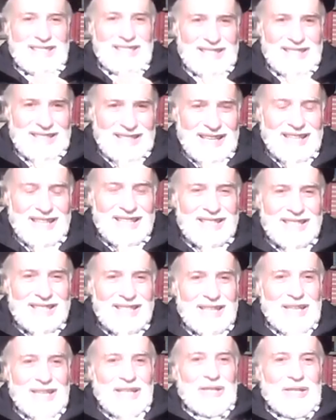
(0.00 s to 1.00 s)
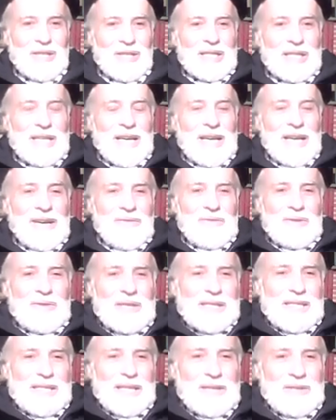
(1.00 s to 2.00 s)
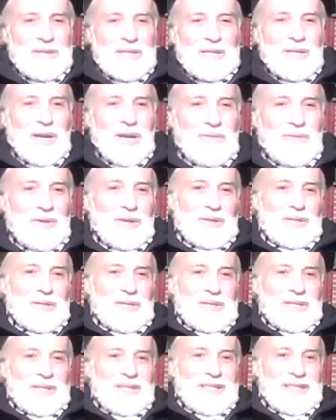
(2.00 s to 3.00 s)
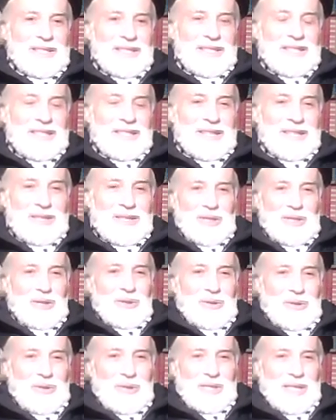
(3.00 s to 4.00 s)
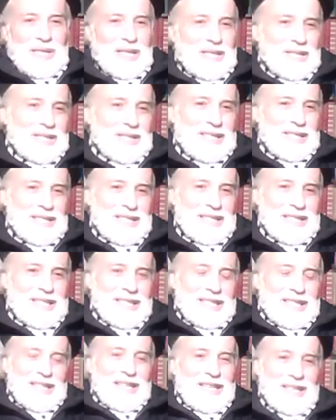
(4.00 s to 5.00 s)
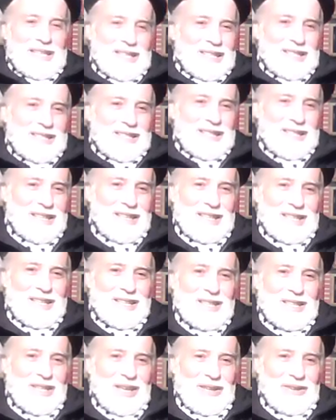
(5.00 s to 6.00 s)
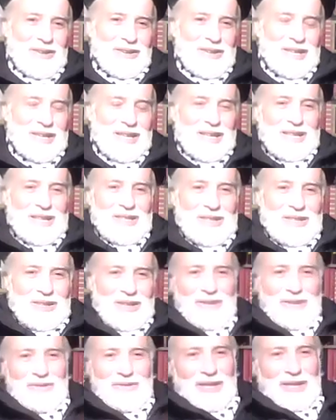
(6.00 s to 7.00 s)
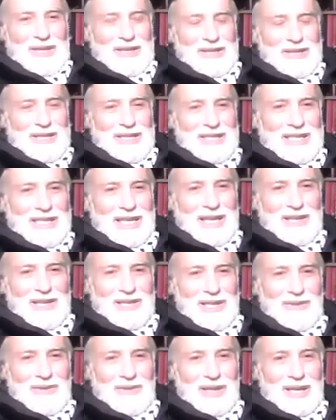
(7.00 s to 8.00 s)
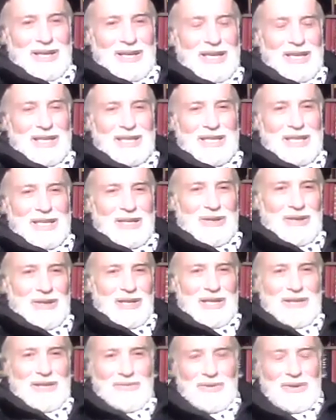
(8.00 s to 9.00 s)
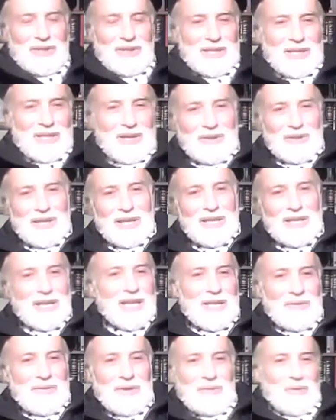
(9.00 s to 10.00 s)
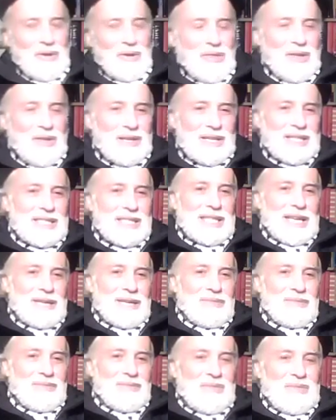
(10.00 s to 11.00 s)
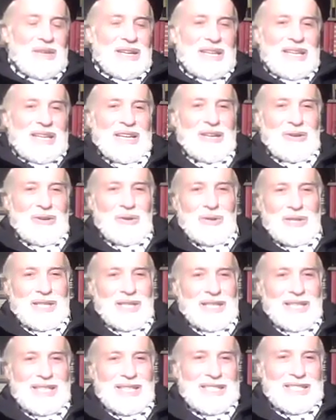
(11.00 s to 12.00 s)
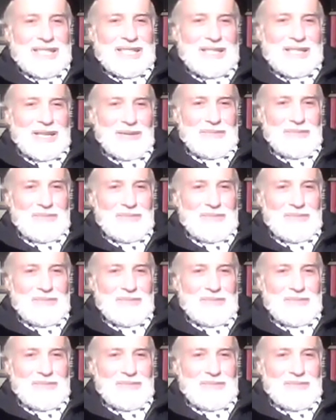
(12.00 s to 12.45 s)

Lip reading: Yes, you see, every cell is diverse. There is no two cells like each other. You have the cells of the kidney or livers and all that, not even within the same organ is the same.